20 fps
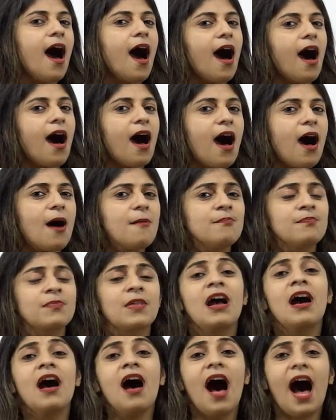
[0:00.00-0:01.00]
I
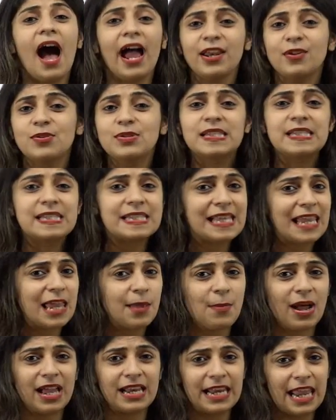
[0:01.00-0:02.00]
don't
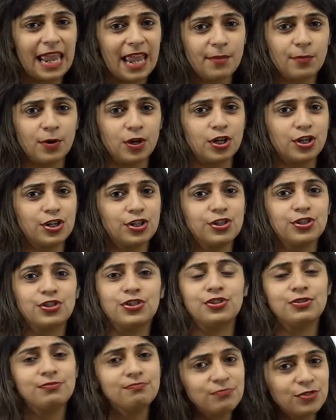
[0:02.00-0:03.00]
see my
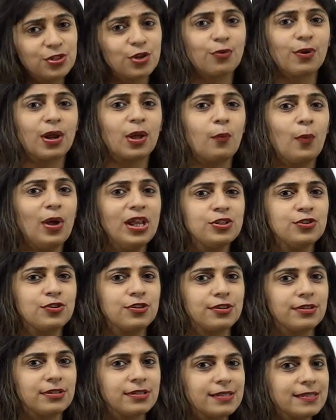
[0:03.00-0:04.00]
neighbors during
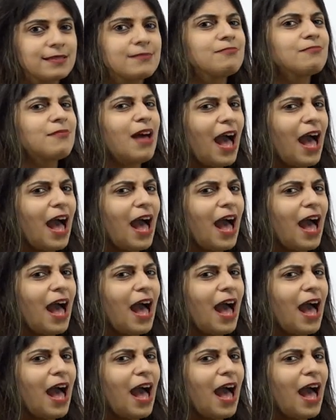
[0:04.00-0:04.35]
winters.